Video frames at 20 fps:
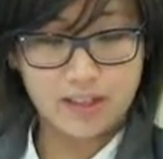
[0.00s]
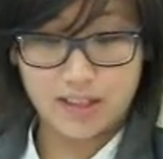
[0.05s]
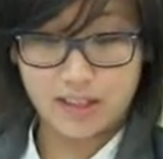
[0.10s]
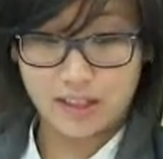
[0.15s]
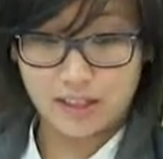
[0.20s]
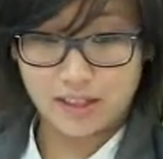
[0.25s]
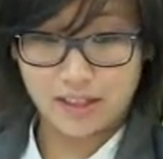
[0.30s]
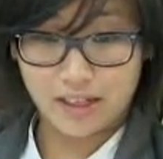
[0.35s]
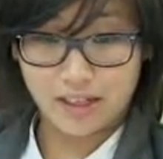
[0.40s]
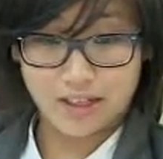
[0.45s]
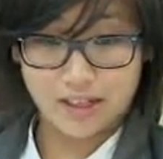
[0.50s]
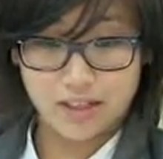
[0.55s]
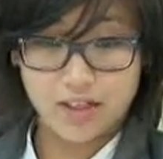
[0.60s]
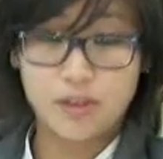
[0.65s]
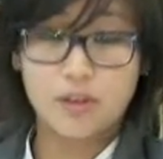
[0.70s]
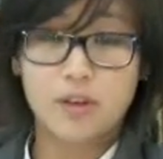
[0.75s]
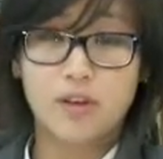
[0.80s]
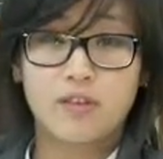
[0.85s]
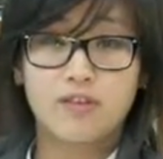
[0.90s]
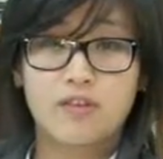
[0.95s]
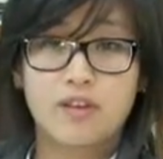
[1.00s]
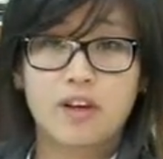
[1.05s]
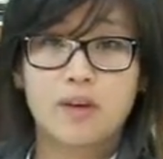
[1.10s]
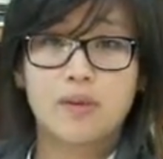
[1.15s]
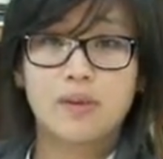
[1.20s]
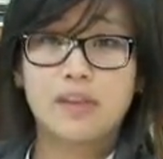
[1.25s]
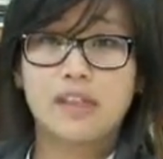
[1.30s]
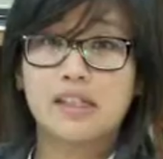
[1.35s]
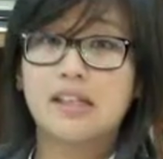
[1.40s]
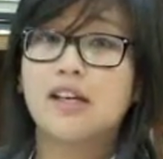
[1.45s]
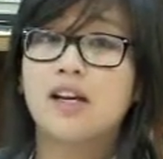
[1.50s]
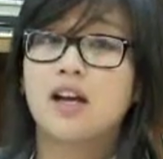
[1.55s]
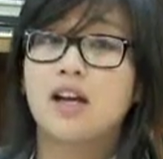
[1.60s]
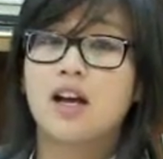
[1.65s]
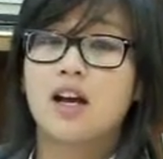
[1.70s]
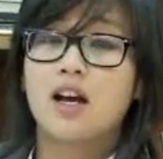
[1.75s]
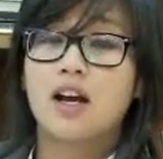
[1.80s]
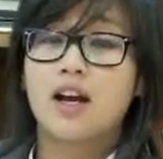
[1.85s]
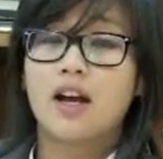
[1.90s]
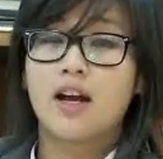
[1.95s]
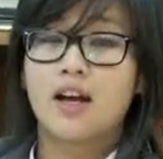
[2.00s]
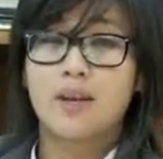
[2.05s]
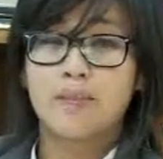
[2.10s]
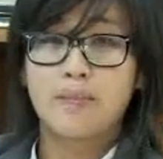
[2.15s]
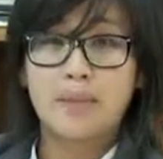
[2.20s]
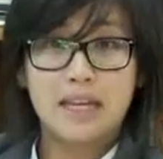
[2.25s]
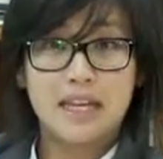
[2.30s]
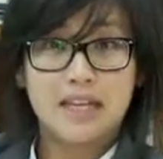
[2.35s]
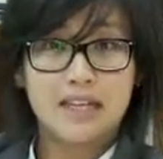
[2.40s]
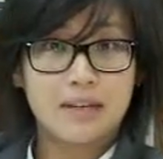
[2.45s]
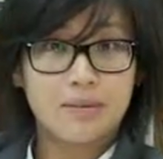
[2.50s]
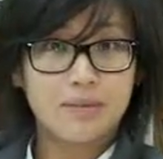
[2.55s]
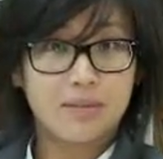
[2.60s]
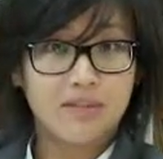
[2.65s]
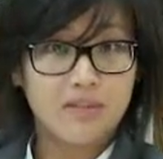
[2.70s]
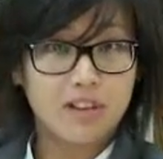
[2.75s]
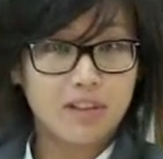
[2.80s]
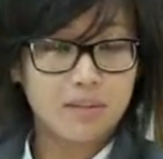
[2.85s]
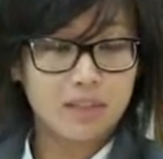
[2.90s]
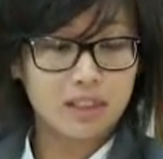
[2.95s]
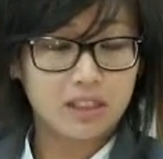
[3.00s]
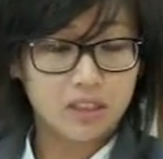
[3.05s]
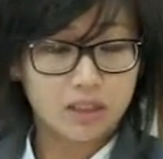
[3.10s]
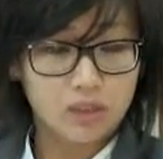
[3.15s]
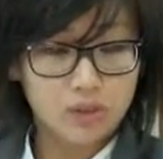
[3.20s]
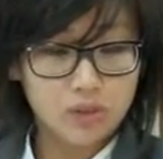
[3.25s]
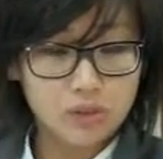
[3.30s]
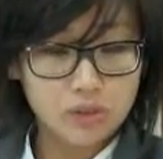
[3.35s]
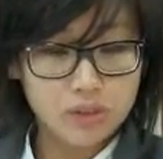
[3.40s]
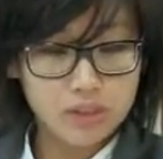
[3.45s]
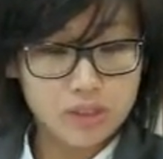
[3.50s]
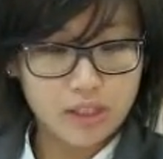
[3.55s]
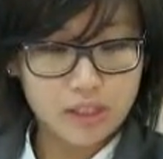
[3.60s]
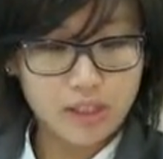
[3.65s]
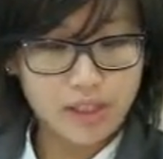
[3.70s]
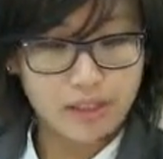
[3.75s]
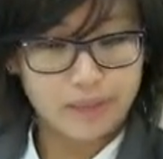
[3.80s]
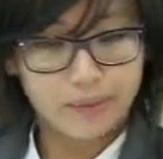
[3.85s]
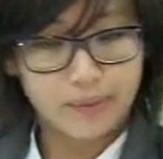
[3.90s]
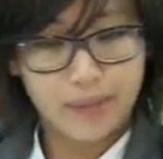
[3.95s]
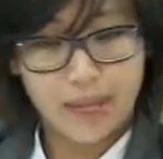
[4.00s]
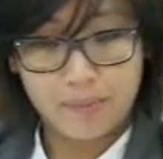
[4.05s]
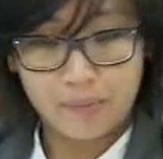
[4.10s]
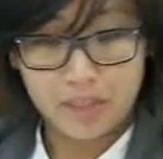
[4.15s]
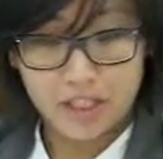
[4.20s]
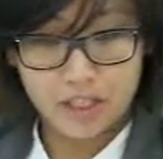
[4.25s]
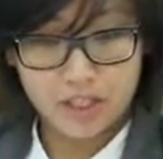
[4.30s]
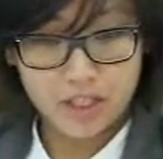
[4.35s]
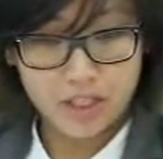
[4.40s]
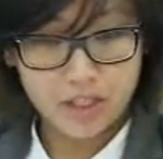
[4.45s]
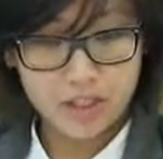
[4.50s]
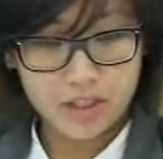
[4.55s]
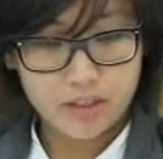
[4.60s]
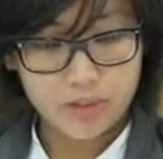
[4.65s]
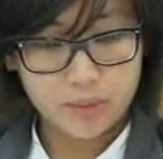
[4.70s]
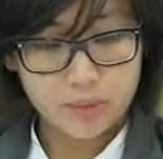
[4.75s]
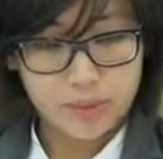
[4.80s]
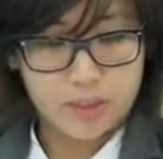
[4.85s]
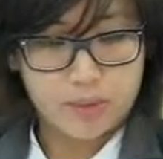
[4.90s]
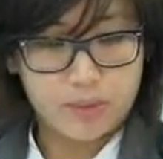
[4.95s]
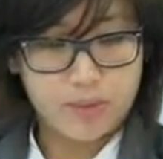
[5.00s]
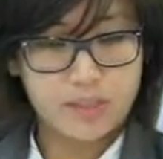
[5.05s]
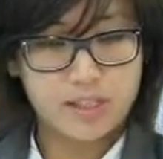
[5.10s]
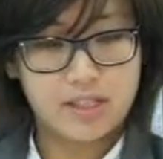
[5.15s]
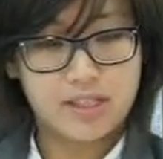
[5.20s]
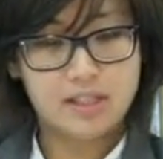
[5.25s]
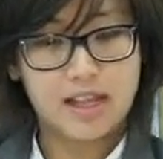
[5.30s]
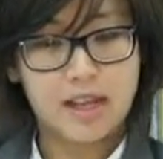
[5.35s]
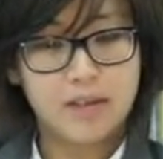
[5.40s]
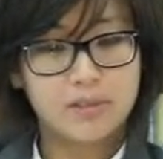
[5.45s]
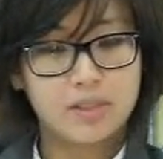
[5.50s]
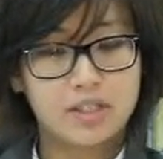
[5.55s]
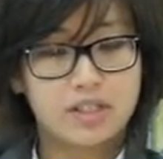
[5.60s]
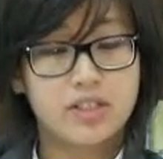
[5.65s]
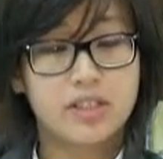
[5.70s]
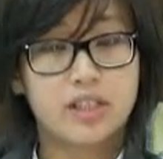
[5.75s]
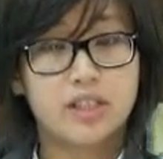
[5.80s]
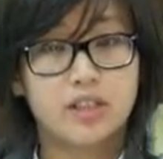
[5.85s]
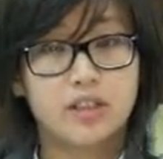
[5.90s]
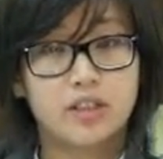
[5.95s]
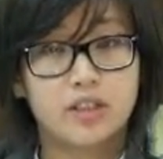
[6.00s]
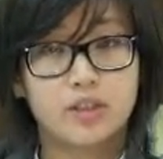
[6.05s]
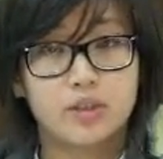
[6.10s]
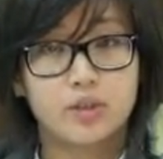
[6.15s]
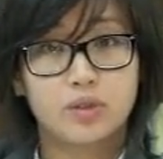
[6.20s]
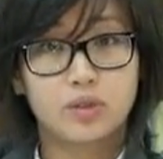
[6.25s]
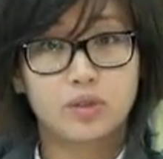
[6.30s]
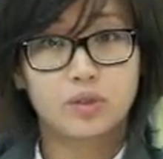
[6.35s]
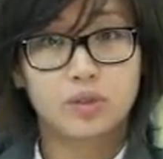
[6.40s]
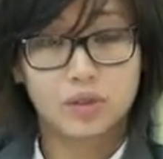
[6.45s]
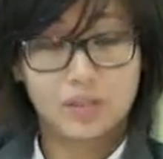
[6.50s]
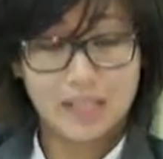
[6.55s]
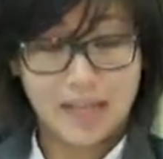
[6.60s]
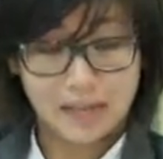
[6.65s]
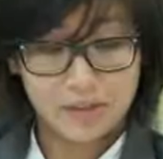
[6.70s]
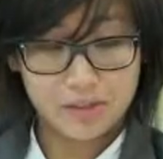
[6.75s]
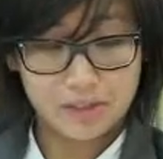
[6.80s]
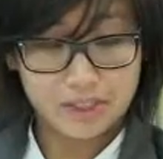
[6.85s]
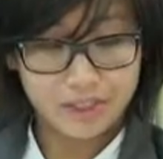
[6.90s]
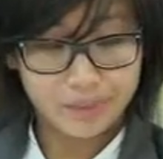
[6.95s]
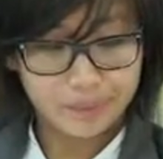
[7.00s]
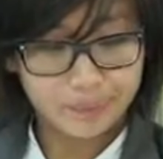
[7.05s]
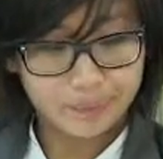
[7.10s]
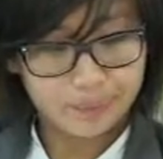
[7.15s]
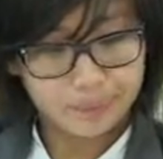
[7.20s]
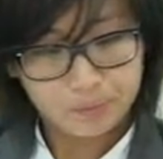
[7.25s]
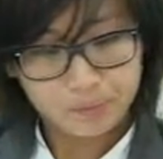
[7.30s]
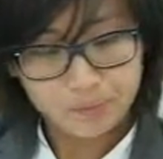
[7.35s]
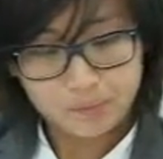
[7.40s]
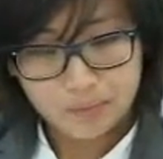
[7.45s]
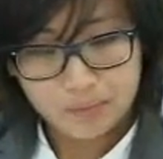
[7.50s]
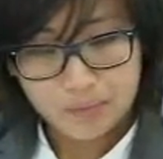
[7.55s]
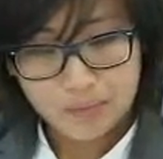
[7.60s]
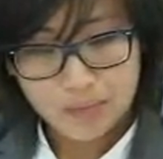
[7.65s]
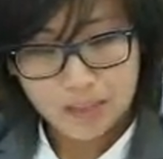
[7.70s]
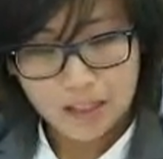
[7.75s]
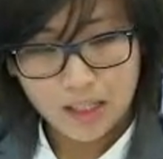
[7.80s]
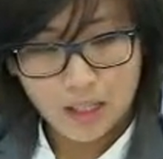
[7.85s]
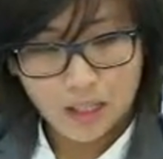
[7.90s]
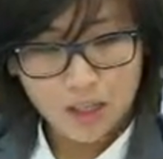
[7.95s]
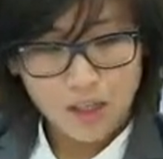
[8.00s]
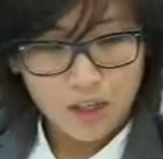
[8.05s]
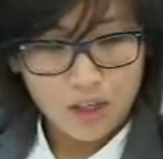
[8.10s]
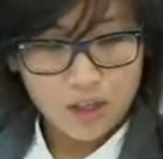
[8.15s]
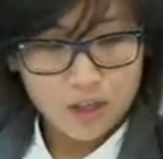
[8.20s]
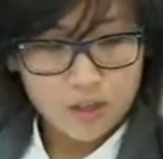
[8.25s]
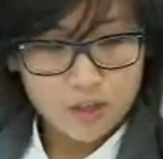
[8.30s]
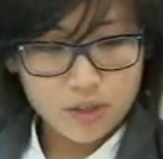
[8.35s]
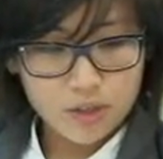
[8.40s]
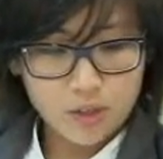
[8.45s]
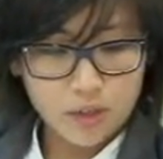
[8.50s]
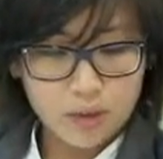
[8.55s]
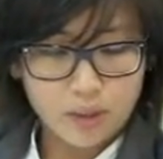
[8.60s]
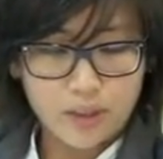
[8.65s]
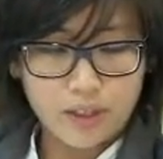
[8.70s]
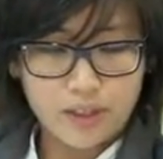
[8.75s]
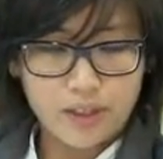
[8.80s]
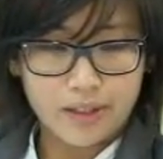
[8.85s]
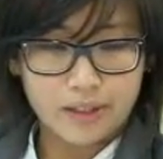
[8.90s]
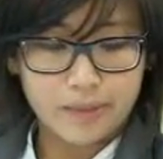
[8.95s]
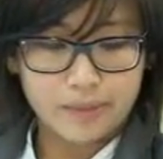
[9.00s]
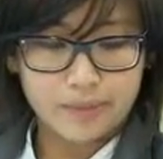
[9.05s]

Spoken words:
the successor of our Millennium Development Goals, MDGs, which was established in 2000. So,